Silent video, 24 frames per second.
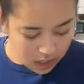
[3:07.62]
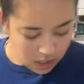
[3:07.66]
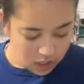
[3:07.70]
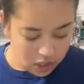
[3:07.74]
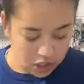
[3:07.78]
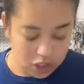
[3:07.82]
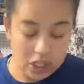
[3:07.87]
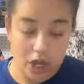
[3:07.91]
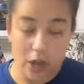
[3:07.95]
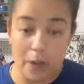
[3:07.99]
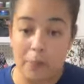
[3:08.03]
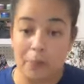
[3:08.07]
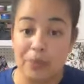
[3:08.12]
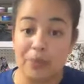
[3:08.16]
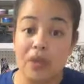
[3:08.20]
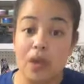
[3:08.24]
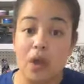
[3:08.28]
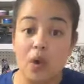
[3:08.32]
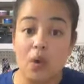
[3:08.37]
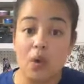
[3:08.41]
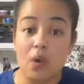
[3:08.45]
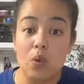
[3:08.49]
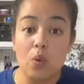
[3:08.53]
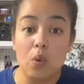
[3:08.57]
So
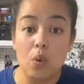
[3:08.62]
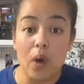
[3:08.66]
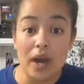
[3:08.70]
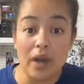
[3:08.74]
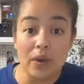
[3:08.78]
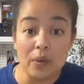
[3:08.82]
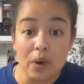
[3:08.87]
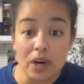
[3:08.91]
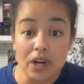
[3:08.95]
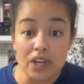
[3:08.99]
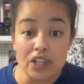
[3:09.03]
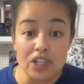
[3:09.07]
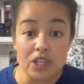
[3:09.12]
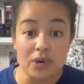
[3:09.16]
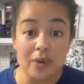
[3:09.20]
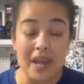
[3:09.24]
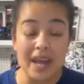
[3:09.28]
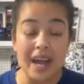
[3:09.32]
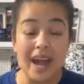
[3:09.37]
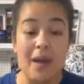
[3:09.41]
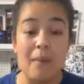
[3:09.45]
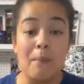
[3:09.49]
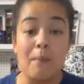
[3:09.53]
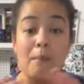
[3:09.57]
when we're
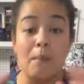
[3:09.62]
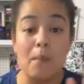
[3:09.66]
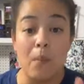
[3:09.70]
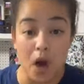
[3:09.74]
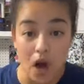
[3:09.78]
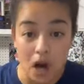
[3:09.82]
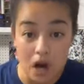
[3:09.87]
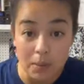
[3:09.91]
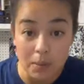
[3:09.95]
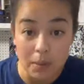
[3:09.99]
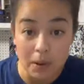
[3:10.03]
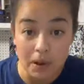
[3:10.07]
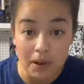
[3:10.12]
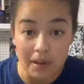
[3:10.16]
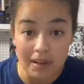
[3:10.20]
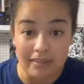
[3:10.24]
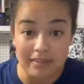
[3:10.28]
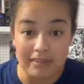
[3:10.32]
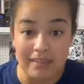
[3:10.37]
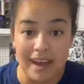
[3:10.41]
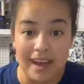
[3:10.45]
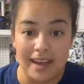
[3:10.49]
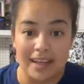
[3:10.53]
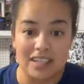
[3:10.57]
doing a marble
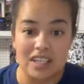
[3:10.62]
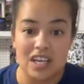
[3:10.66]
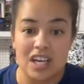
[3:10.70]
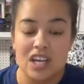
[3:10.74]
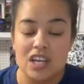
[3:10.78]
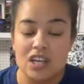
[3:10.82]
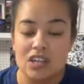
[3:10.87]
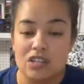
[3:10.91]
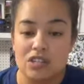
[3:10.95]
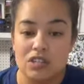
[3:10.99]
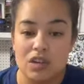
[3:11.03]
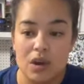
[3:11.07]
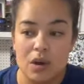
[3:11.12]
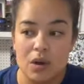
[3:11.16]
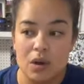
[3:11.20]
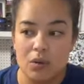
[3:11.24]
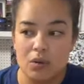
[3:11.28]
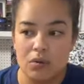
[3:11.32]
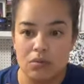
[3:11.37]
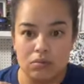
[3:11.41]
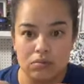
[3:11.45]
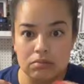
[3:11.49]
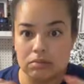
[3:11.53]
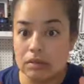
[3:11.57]
effect,
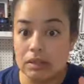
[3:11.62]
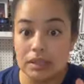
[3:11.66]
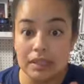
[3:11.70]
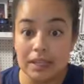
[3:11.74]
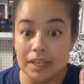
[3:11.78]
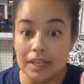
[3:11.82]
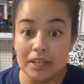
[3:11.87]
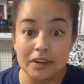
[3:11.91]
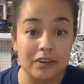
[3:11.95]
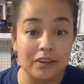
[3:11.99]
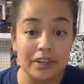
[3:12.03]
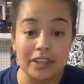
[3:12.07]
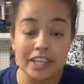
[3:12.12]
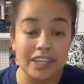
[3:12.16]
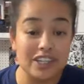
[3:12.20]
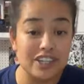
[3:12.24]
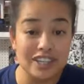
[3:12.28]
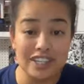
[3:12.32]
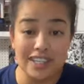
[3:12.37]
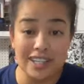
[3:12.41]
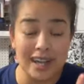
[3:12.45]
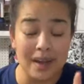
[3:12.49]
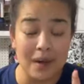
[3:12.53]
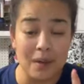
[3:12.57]
so literally
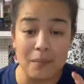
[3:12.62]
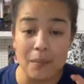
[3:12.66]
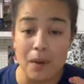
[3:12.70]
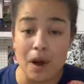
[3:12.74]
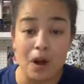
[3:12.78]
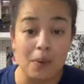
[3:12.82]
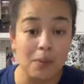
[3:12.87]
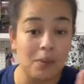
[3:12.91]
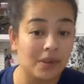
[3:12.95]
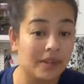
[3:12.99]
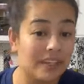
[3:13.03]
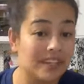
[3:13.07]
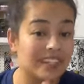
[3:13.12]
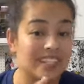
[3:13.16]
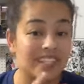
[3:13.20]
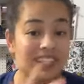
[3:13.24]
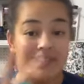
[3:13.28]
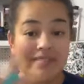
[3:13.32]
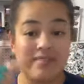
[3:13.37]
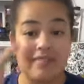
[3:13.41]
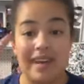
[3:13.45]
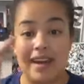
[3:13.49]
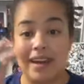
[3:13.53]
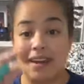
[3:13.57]
just like a marble is, it's
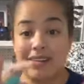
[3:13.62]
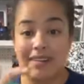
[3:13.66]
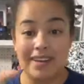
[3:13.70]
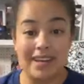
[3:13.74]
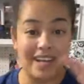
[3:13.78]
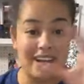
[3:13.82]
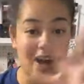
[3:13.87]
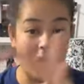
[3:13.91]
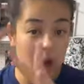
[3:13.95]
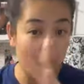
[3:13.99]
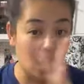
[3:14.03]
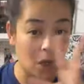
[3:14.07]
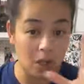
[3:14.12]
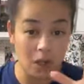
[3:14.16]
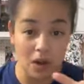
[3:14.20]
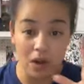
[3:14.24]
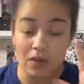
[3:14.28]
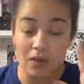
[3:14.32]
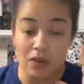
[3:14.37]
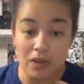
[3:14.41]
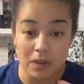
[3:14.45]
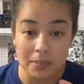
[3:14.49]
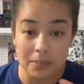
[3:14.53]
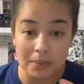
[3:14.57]
very all
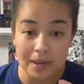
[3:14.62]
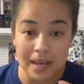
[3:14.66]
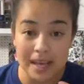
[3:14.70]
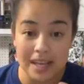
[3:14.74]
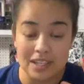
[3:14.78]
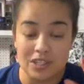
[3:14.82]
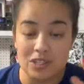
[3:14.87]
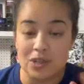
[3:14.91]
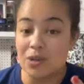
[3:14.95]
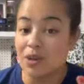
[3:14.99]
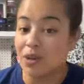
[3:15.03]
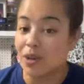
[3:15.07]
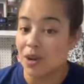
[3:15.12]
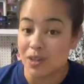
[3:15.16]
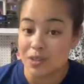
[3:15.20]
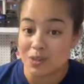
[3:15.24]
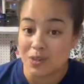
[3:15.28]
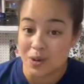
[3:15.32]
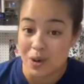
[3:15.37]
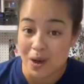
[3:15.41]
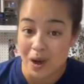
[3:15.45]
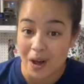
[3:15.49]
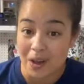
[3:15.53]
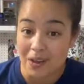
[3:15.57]
over the place. You can also
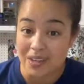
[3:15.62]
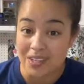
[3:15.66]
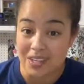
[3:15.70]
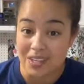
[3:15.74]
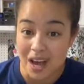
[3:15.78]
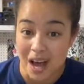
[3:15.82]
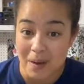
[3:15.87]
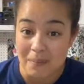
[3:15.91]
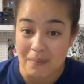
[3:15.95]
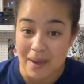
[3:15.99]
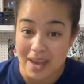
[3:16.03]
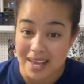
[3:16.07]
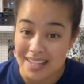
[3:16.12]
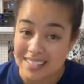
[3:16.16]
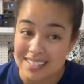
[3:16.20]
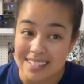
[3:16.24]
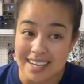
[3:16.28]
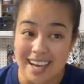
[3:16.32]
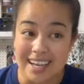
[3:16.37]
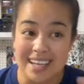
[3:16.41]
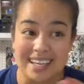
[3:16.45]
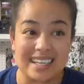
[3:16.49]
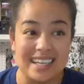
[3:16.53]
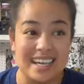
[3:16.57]
call this hot mess
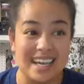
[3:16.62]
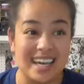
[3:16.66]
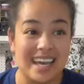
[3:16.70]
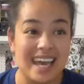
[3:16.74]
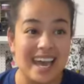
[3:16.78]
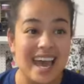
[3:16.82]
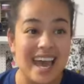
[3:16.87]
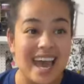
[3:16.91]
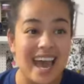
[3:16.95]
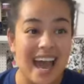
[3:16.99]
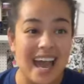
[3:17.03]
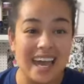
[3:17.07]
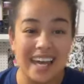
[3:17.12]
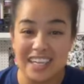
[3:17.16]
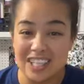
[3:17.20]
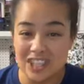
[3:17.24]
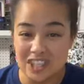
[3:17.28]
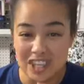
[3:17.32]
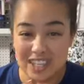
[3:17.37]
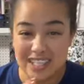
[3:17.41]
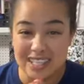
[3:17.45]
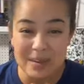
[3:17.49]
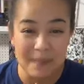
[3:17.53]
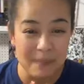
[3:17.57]
technique, and it's
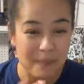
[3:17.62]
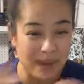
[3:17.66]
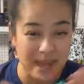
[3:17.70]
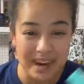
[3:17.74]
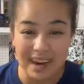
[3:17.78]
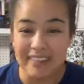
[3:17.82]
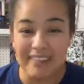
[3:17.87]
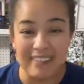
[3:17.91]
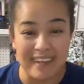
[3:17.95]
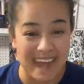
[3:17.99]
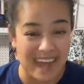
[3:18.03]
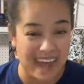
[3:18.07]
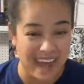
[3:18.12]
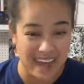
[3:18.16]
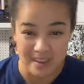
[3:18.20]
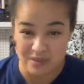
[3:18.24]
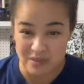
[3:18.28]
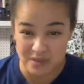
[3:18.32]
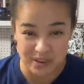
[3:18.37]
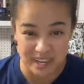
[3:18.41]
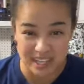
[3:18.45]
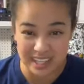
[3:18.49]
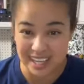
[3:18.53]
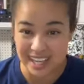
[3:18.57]
just a bit of
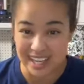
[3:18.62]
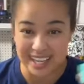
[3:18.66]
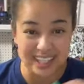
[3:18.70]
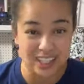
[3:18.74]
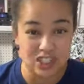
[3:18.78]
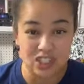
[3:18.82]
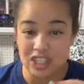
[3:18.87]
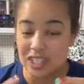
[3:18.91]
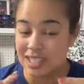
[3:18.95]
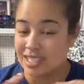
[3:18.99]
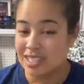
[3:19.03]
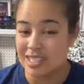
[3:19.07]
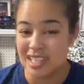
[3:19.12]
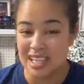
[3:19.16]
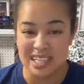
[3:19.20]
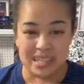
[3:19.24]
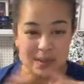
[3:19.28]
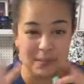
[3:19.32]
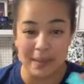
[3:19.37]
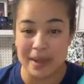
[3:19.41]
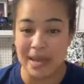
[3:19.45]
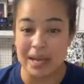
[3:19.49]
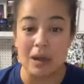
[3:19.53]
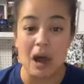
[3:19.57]
everything. It's a
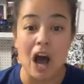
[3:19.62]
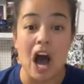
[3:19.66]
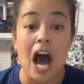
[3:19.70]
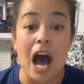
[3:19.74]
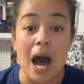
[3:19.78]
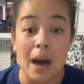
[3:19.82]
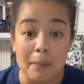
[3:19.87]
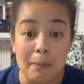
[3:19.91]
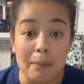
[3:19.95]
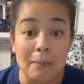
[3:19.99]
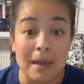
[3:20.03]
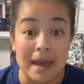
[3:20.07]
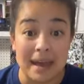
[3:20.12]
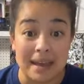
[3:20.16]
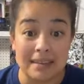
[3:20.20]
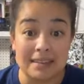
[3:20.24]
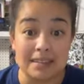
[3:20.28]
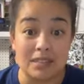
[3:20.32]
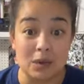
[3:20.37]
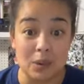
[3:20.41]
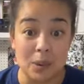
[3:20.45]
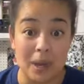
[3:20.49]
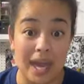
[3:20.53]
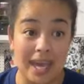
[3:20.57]
big hot
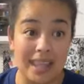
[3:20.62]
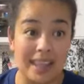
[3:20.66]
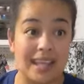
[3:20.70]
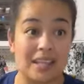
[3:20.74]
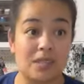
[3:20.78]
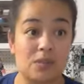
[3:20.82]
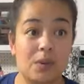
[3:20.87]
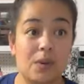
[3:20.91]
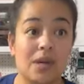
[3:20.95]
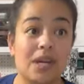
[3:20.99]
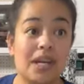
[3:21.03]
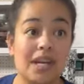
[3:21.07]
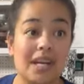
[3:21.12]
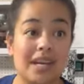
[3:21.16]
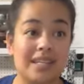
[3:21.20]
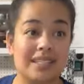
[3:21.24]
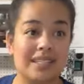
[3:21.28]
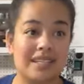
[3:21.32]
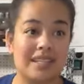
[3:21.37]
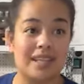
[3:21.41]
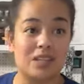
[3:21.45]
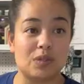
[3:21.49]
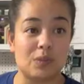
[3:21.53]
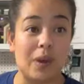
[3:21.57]
mess, okay? That's what it is,
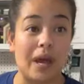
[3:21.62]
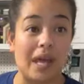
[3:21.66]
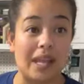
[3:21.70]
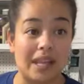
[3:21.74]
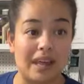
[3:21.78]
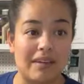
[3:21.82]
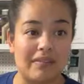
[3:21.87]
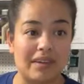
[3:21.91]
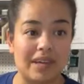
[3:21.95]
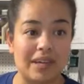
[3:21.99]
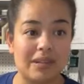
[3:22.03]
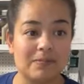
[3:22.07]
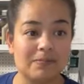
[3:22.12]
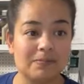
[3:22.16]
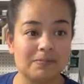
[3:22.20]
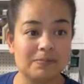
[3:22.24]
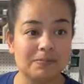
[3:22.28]
and that's why I love it.